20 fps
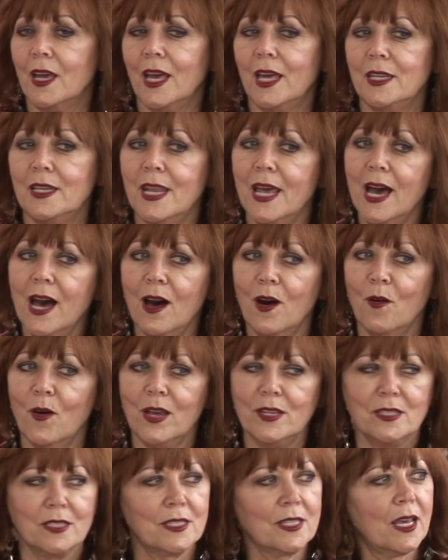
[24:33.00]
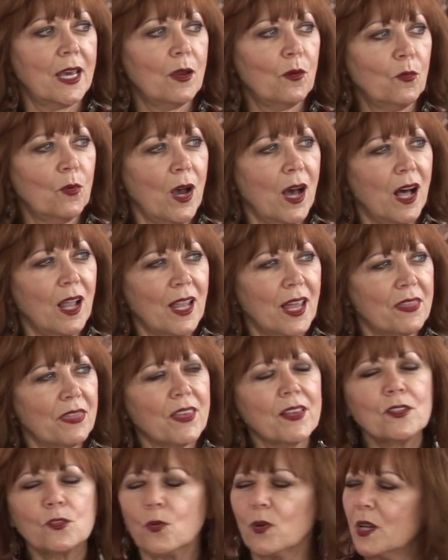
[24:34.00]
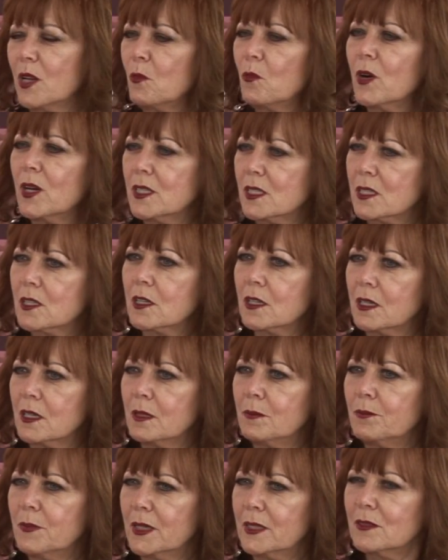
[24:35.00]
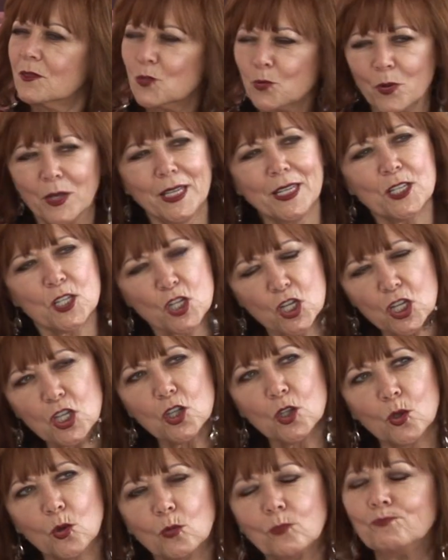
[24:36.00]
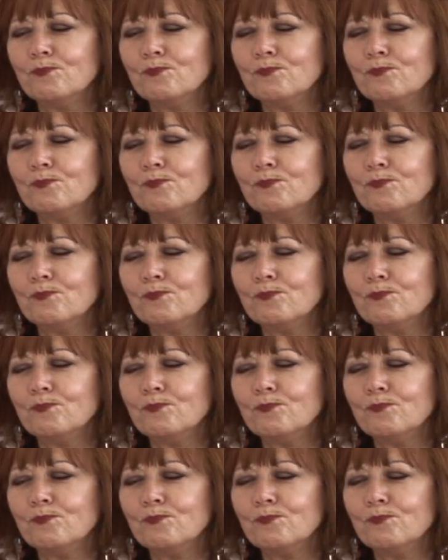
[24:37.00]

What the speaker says: And now I say, well, I think 21's good, but 22,